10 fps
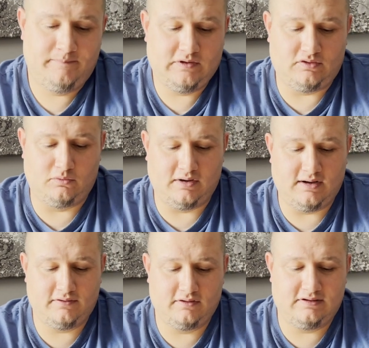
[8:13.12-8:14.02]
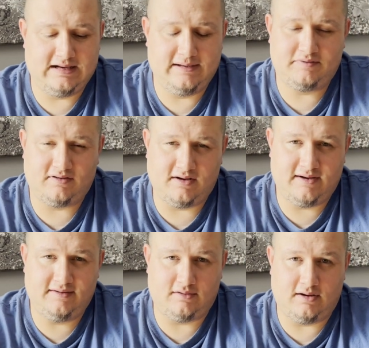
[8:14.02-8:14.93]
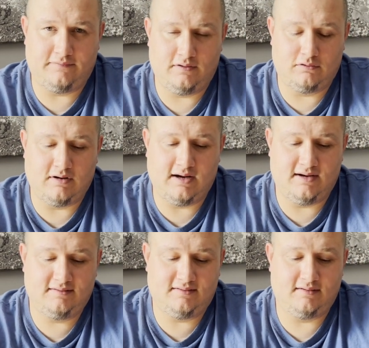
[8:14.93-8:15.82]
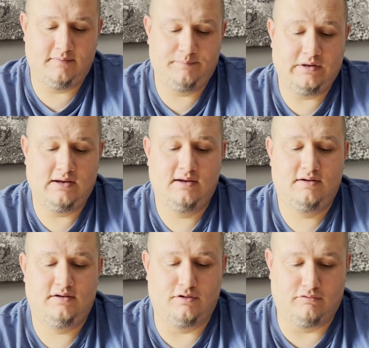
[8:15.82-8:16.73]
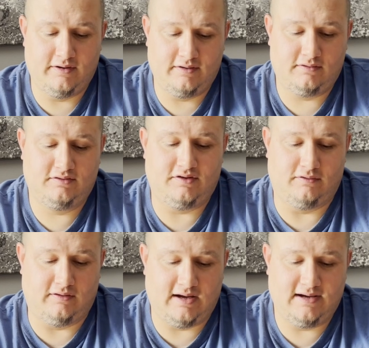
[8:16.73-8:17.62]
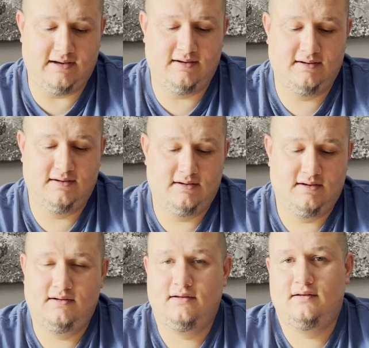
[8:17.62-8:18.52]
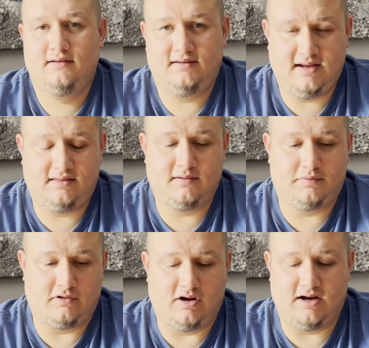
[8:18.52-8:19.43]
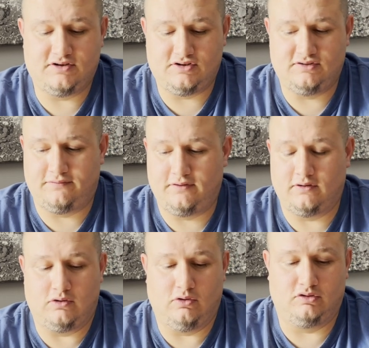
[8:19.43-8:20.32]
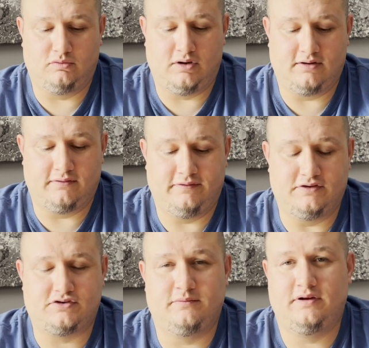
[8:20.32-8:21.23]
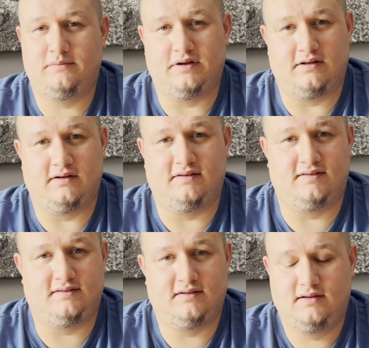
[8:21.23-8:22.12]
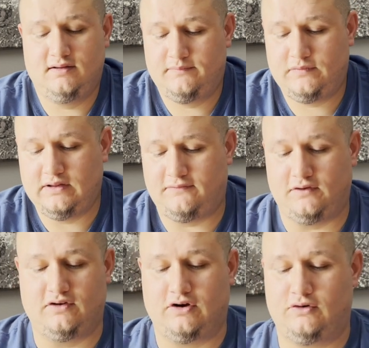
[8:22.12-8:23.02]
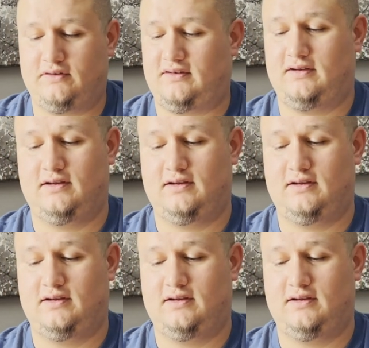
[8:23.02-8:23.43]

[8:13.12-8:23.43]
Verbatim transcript: So whatever keeps the ice off your rods, your reels, your line, take the precautions if you're a cold water fisherman, because if you don't,